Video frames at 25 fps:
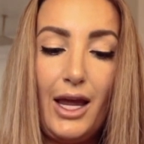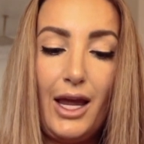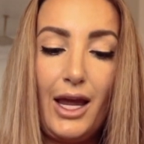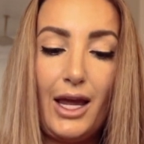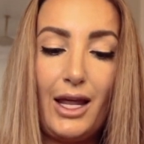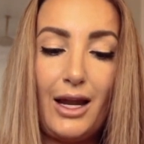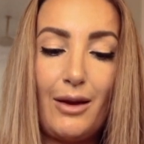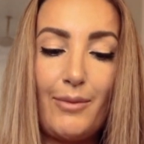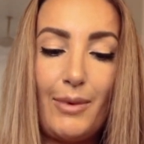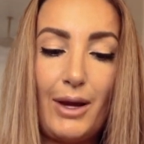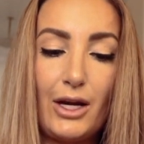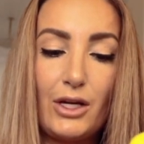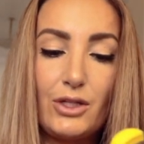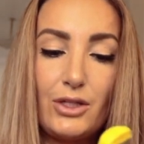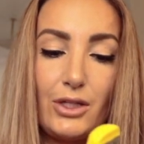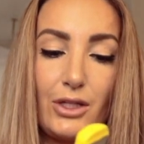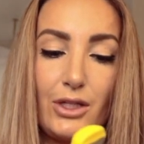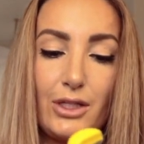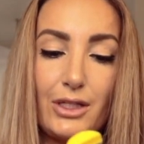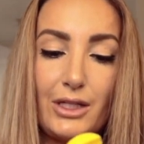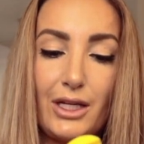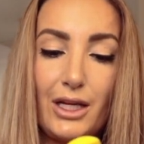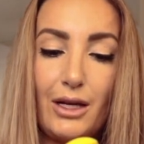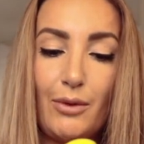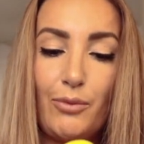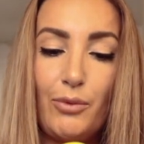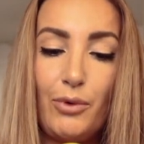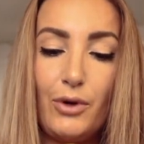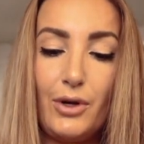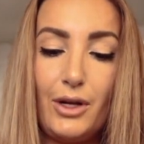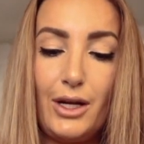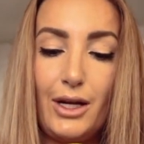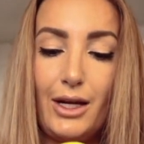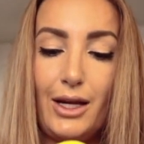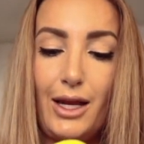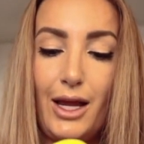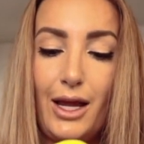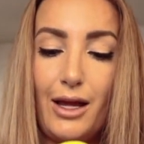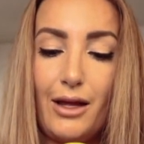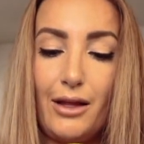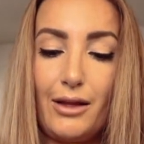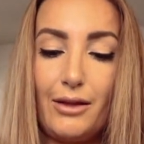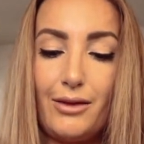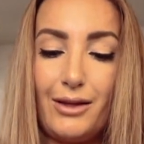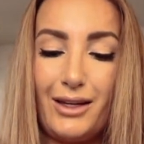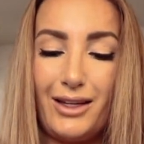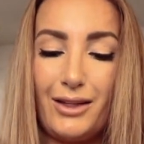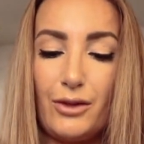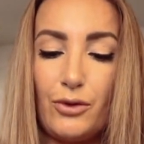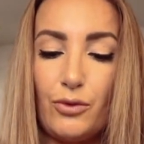And I'm actually just gonna put it at
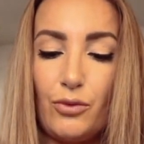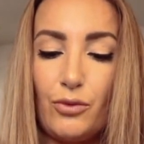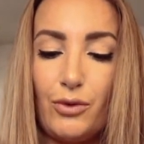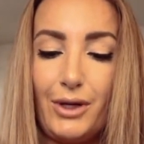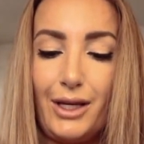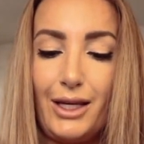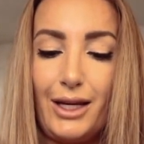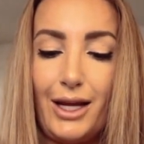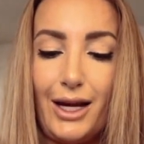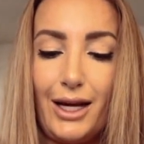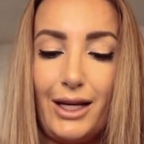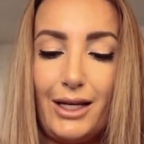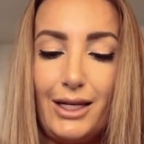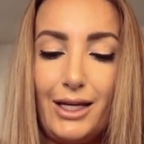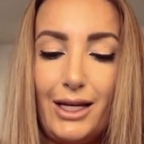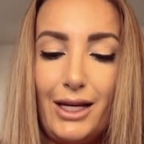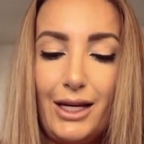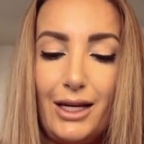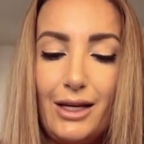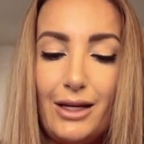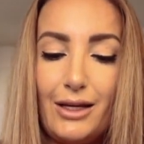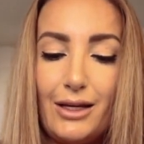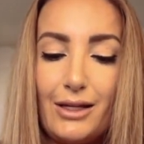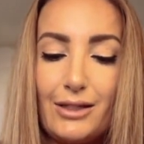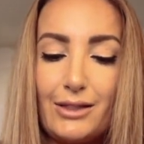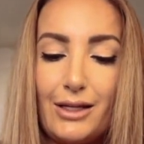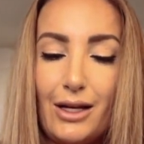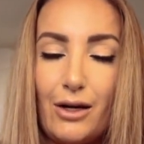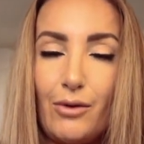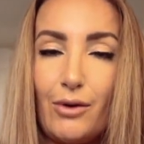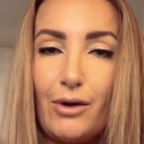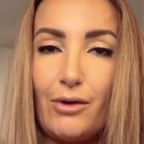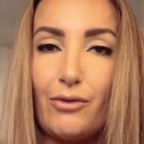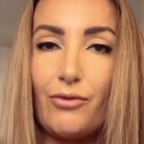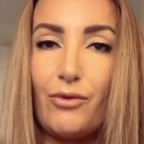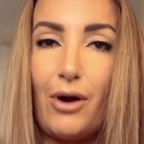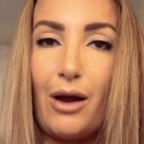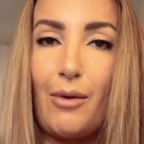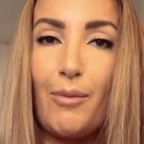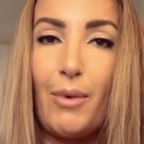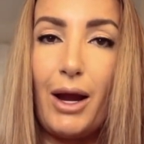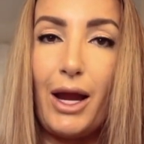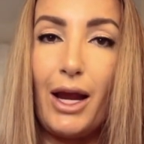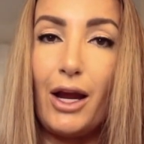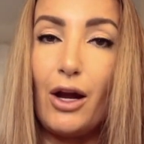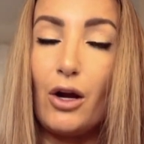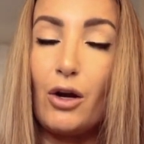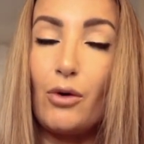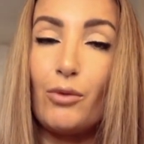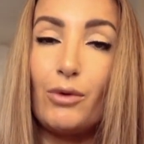like 390 because I don't wanna fry my
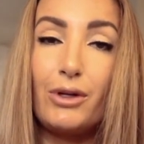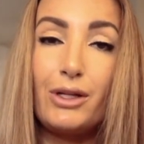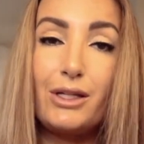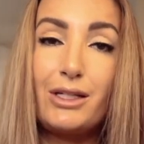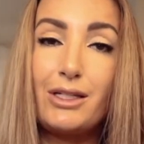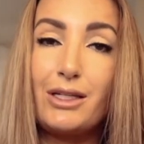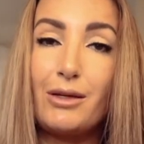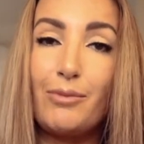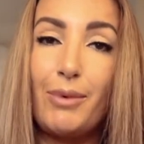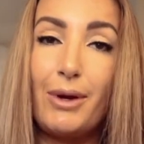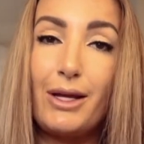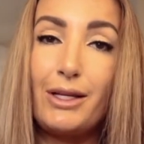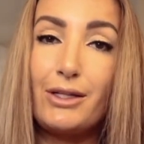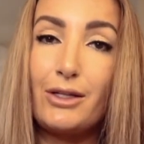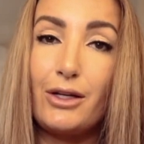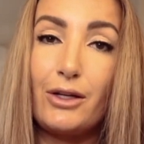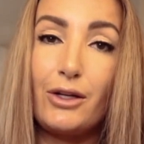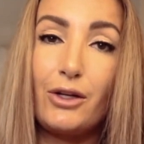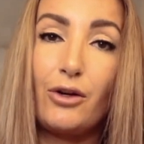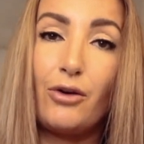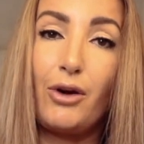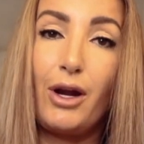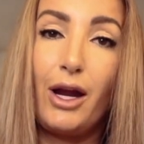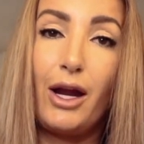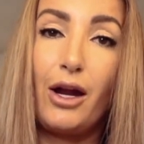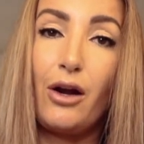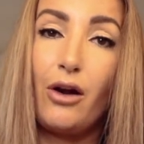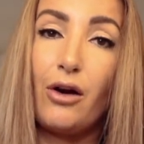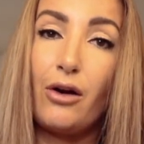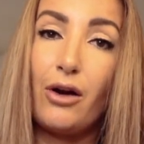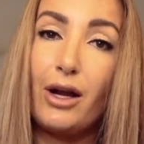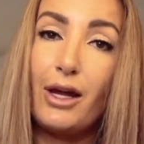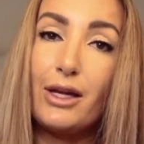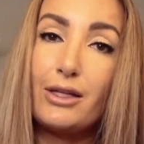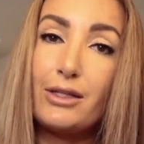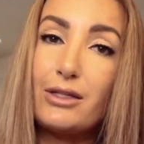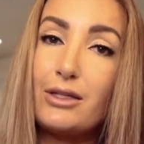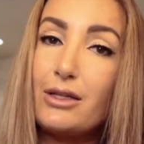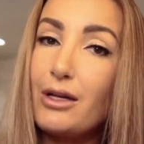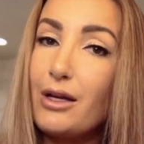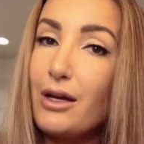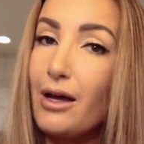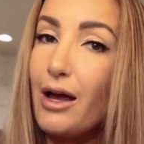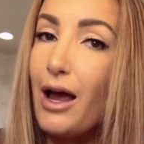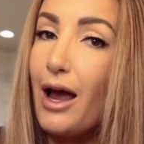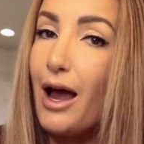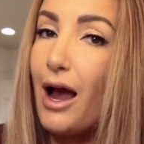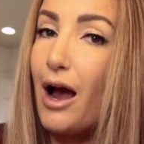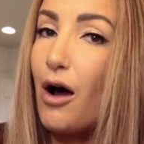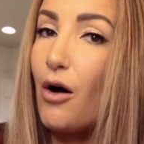hair. It really just depends on your hair as to
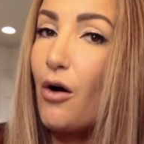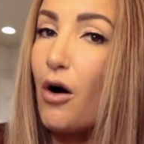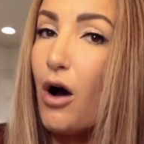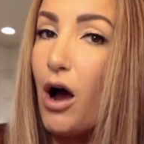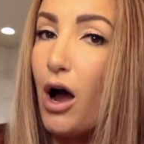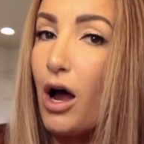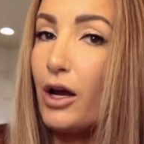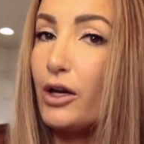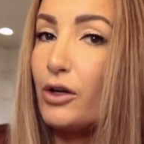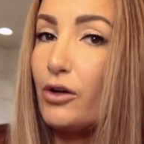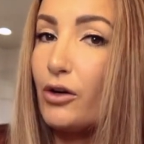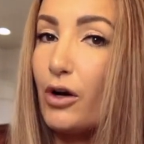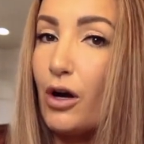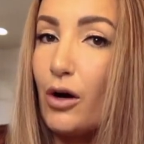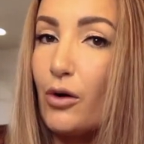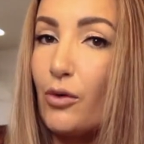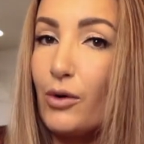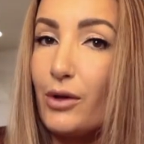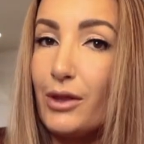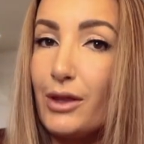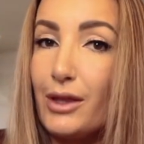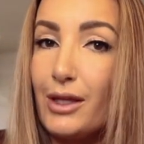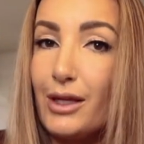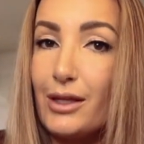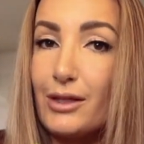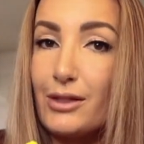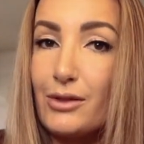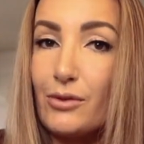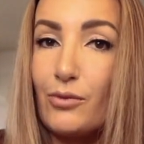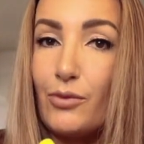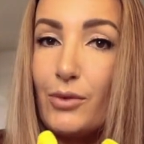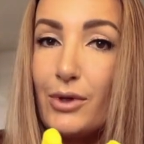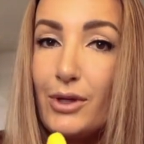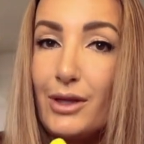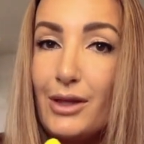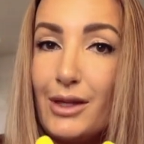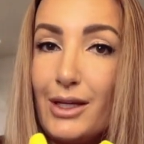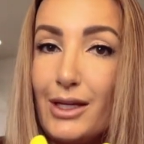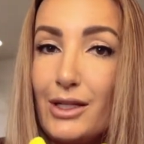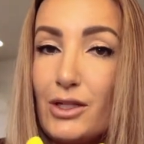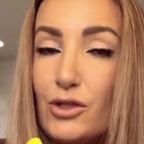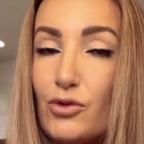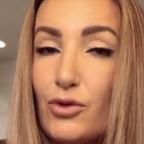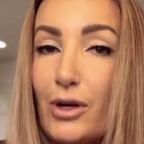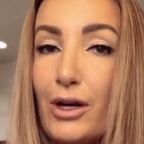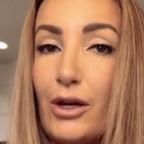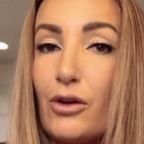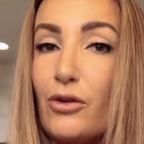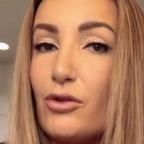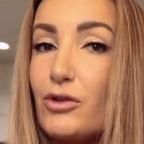how hot you go with this with these
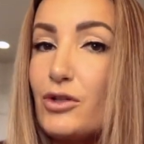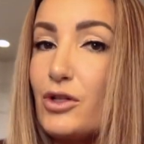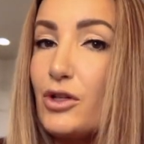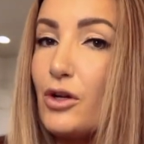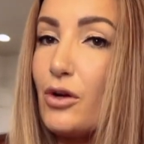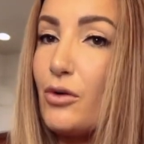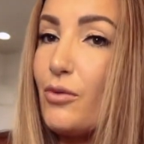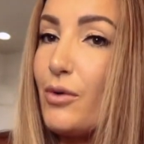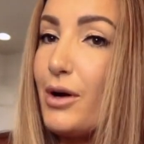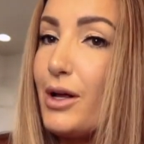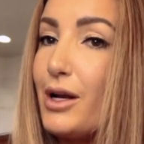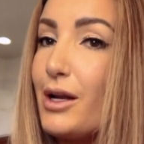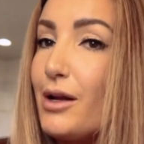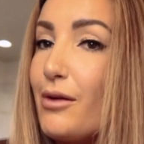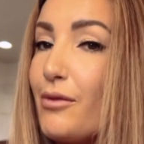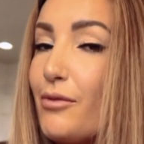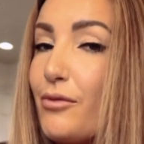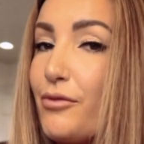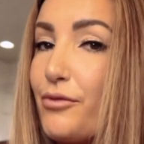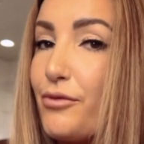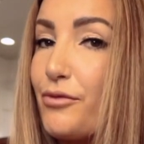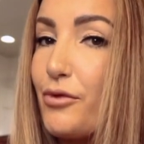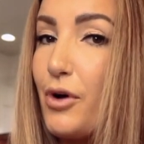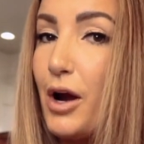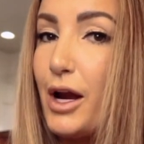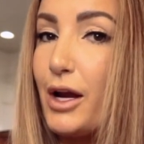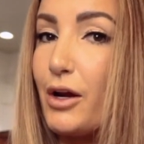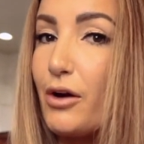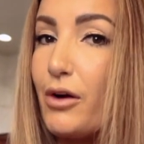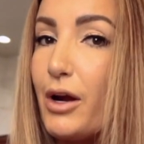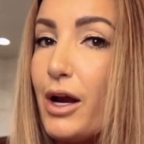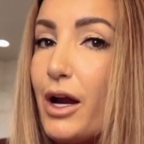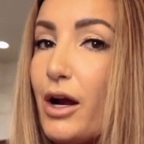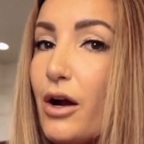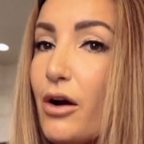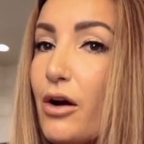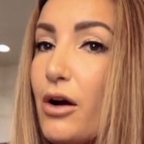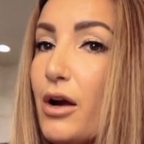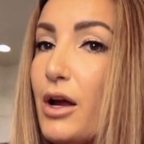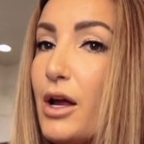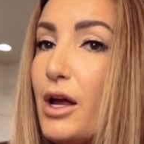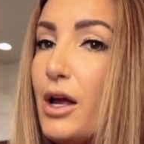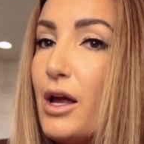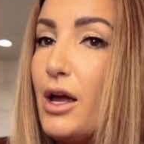straighteners. You don't wanna fry your hair.